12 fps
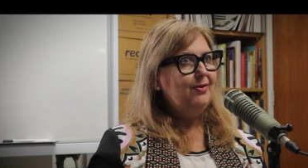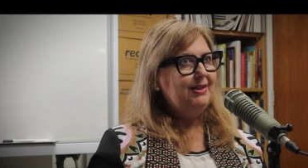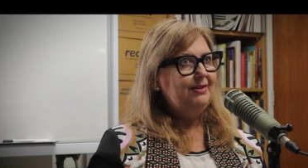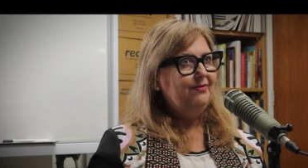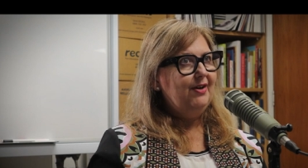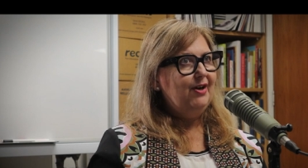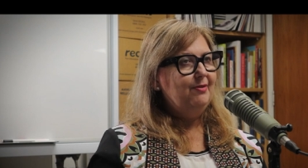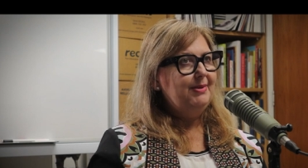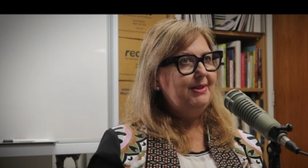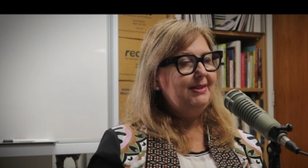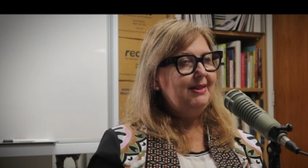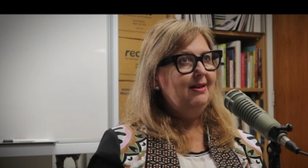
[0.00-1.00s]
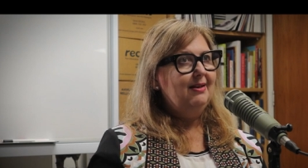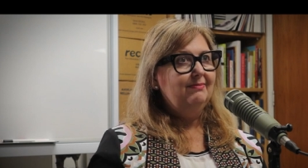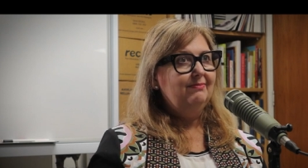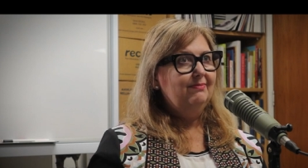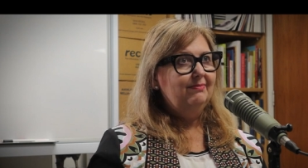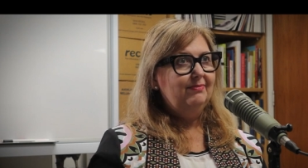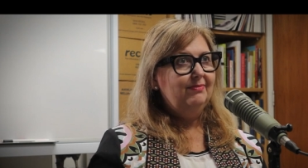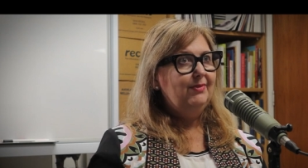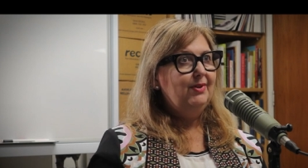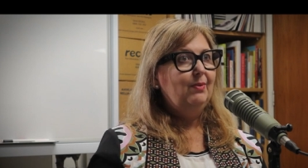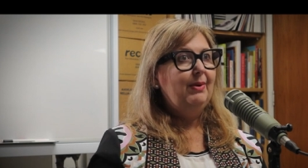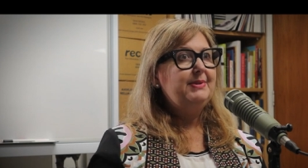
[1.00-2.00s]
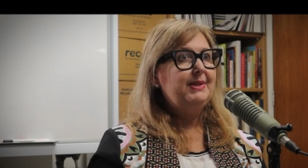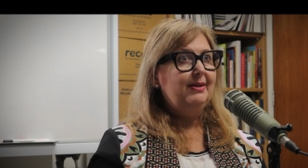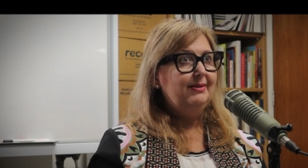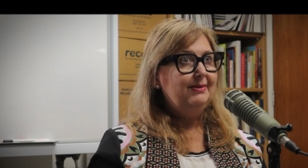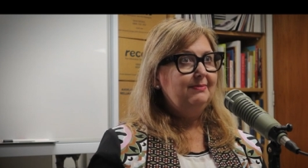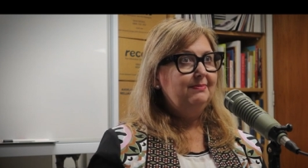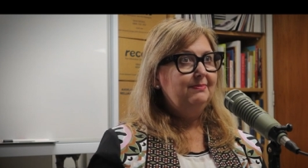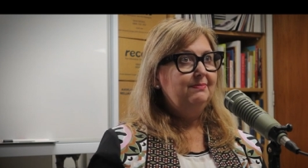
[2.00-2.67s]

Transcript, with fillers: those environments are your website.